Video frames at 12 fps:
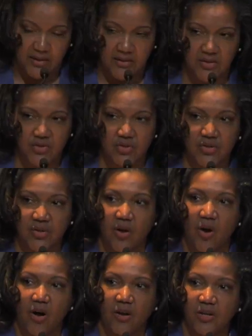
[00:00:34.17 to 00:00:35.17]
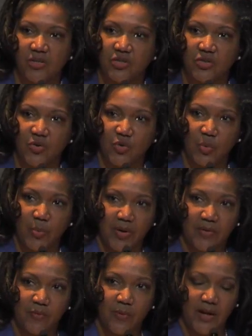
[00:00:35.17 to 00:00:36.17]
such an august group
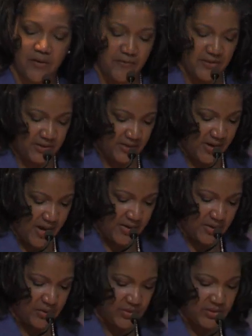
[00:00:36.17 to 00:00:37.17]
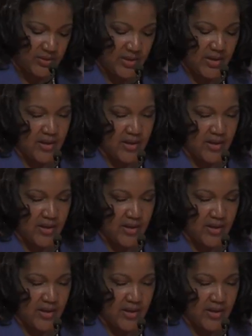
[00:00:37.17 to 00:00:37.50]
of rail aficionados,